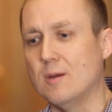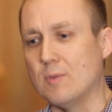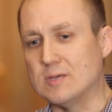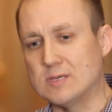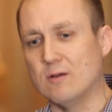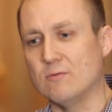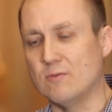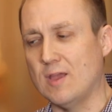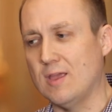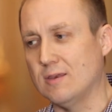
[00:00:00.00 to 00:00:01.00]

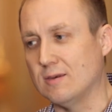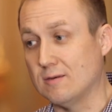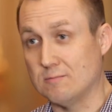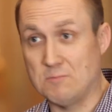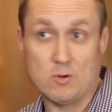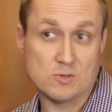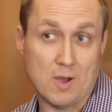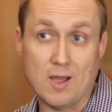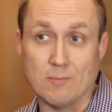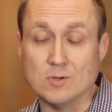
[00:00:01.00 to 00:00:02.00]
myself and Carrie's
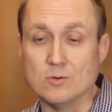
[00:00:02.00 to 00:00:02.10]
mom,